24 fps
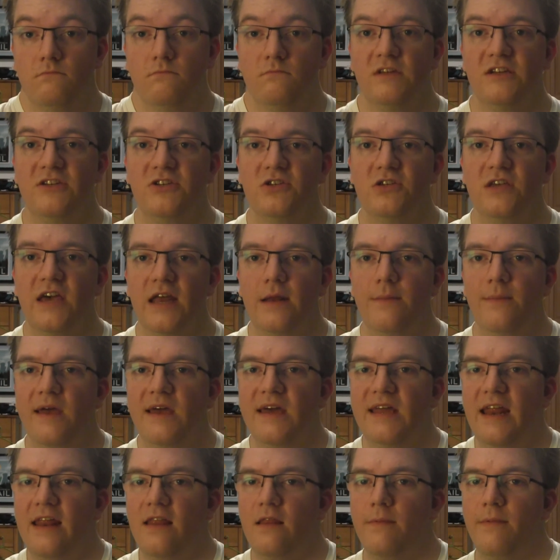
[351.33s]
make it
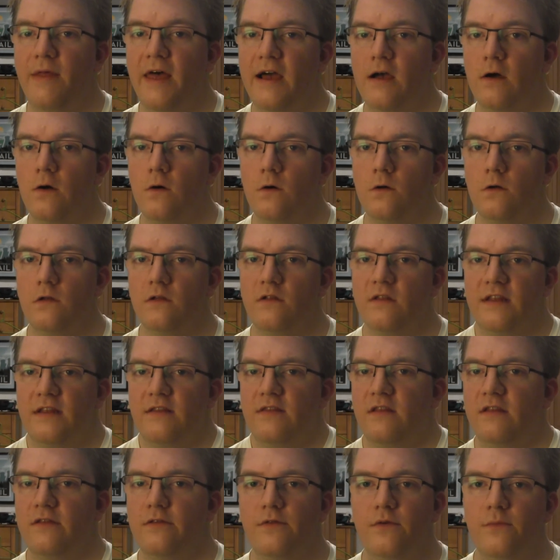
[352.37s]
out of the black hole, and
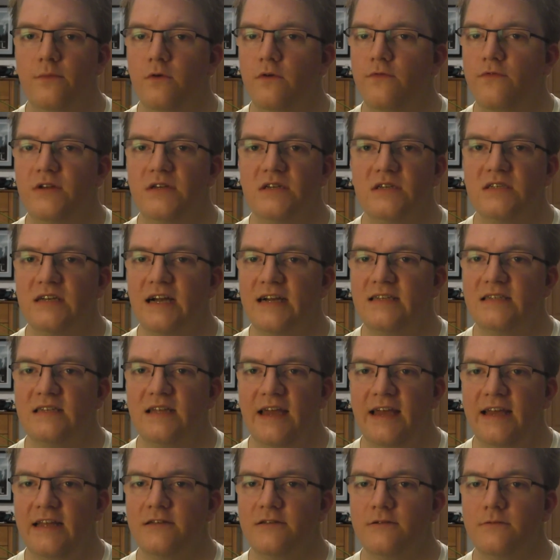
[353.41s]
then the movie decides to
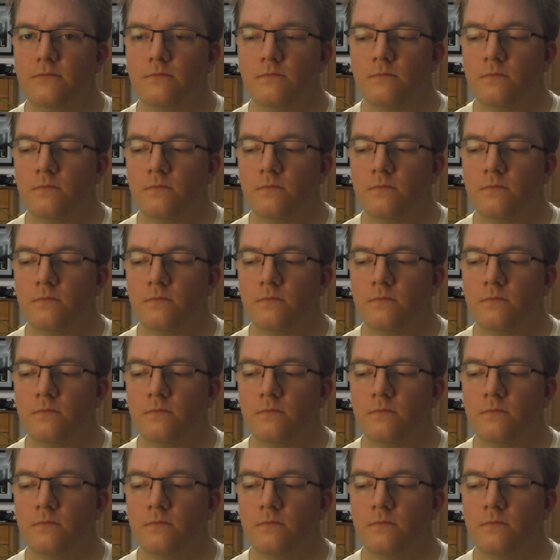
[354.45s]
end.